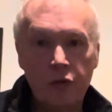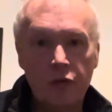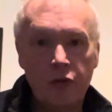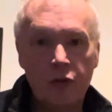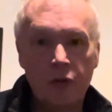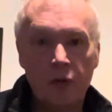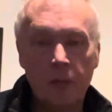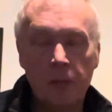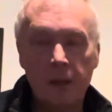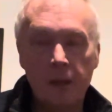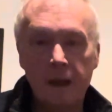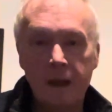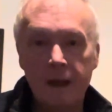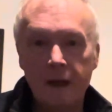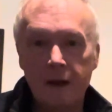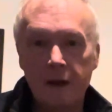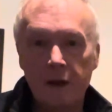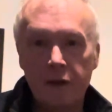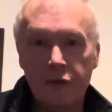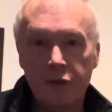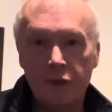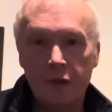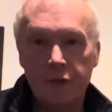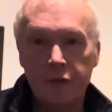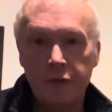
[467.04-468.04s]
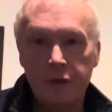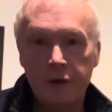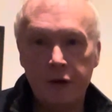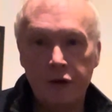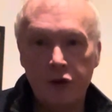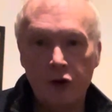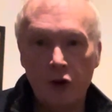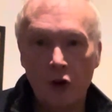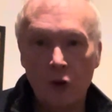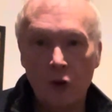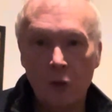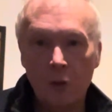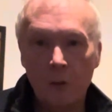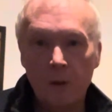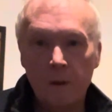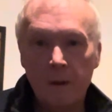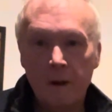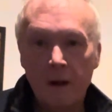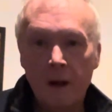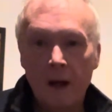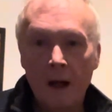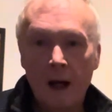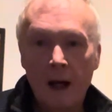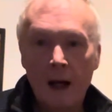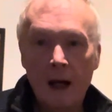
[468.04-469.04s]
completely different video,
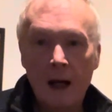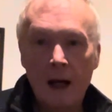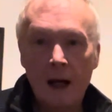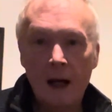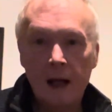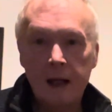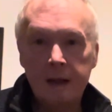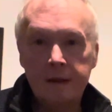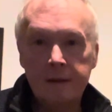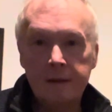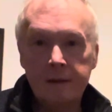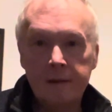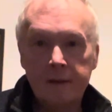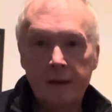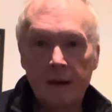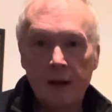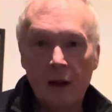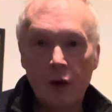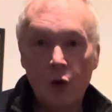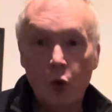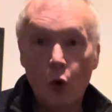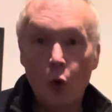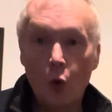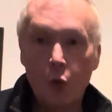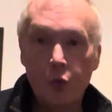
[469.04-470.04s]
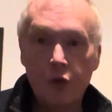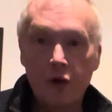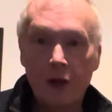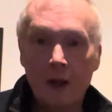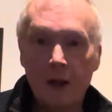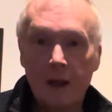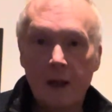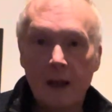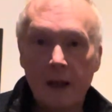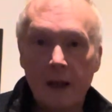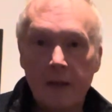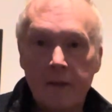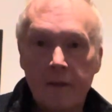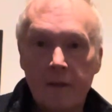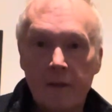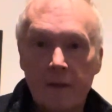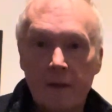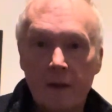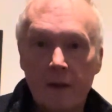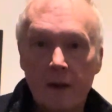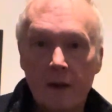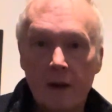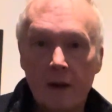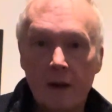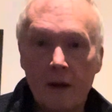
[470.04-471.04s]
and hopefully I'll get
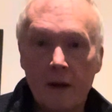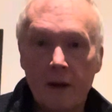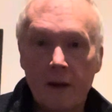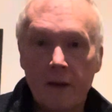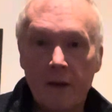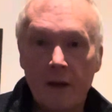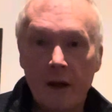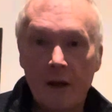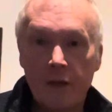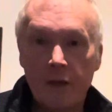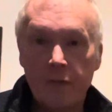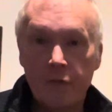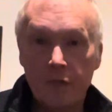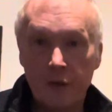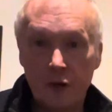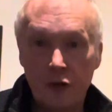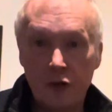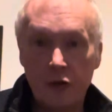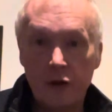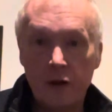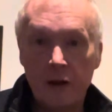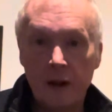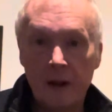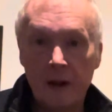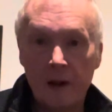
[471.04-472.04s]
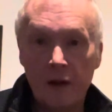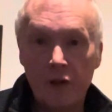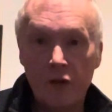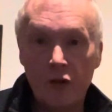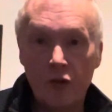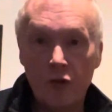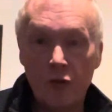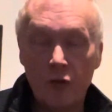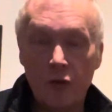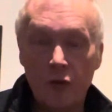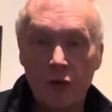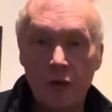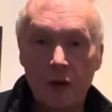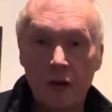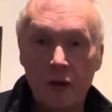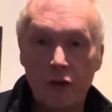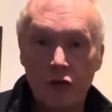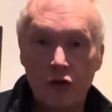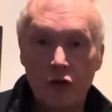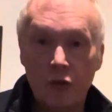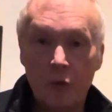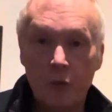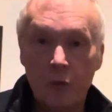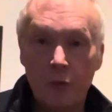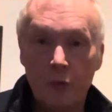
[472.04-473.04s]
that video done soon and
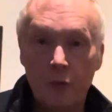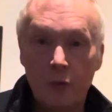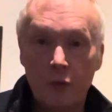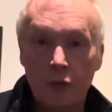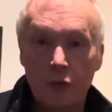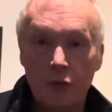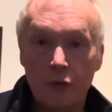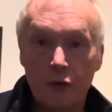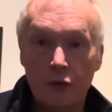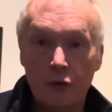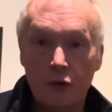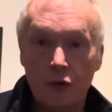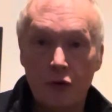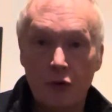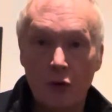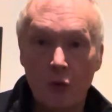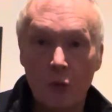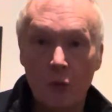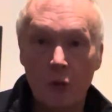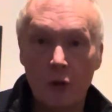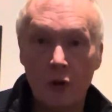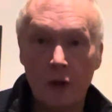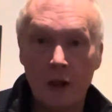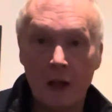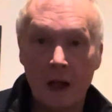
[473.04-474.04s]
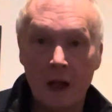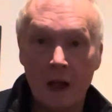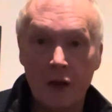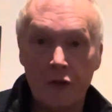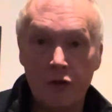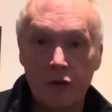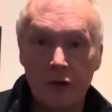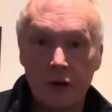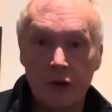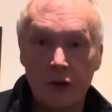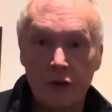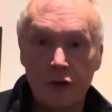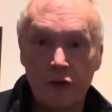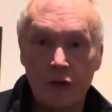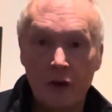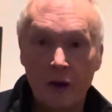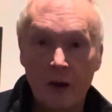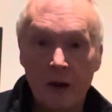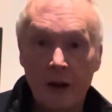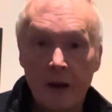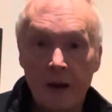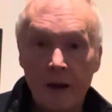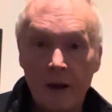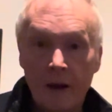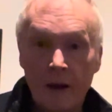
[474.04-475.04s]
show what cartridge
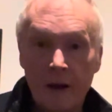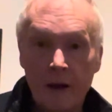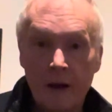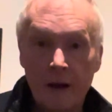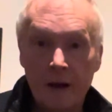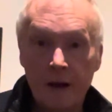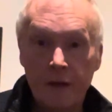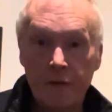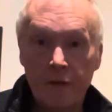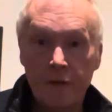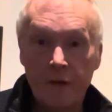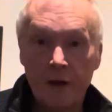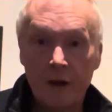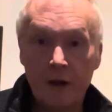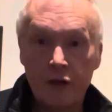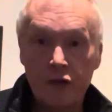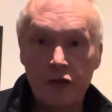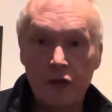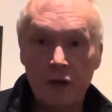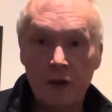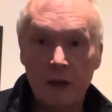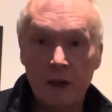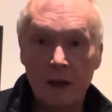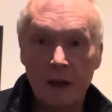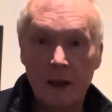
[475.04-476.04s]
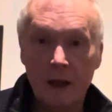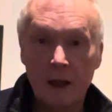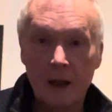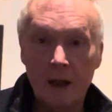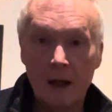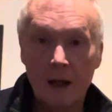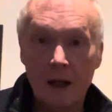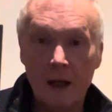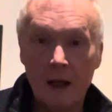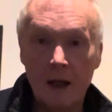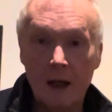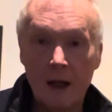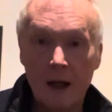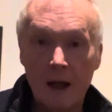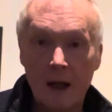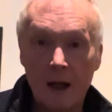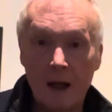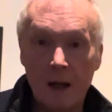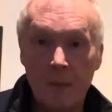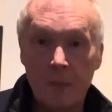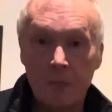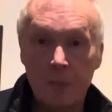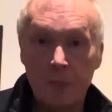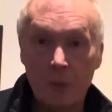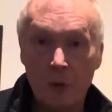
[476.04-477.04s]
that I've actually
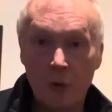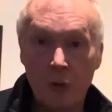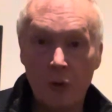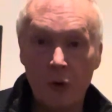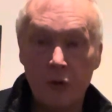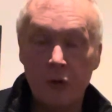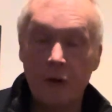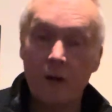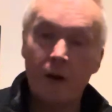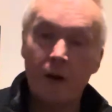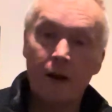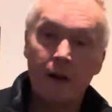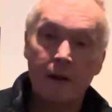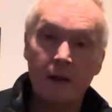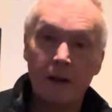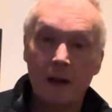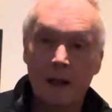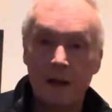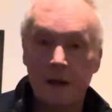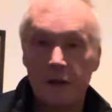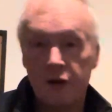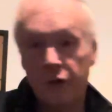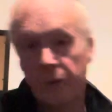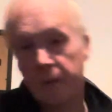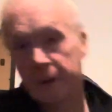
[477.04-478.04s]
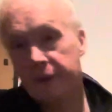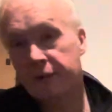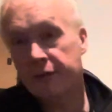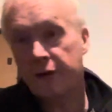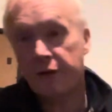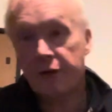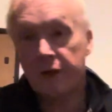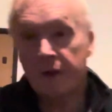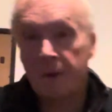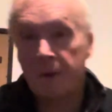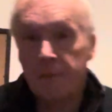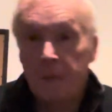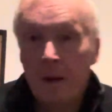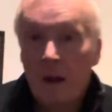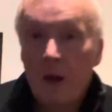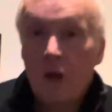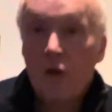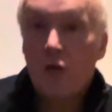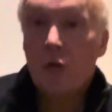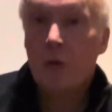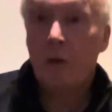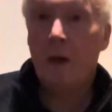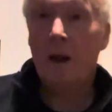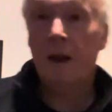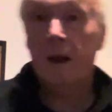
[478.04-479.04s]
bought and added to my system.
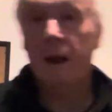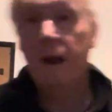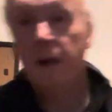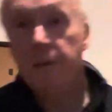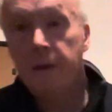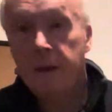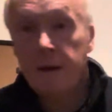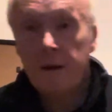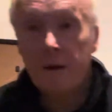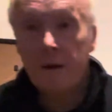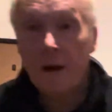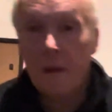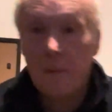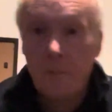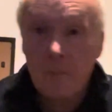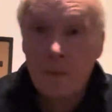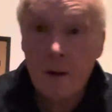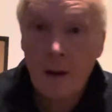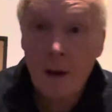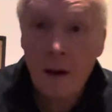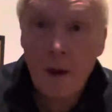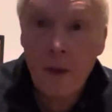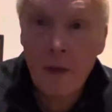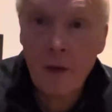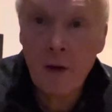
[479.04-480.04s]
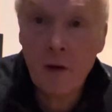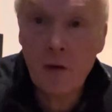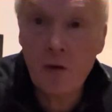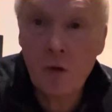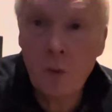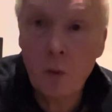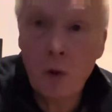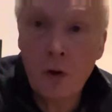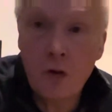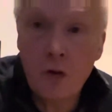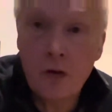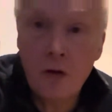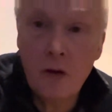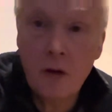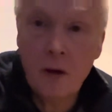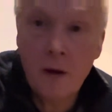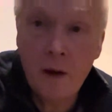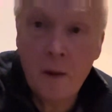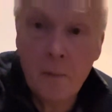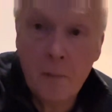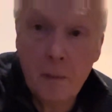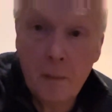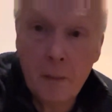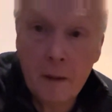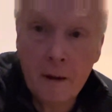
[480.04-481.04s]
So in the meantime, thanks for watching,
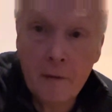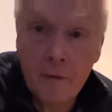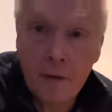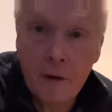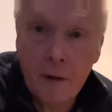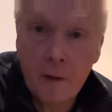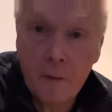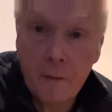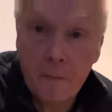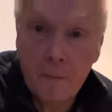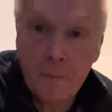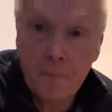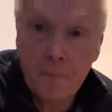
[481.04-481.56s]
and bye bye for now.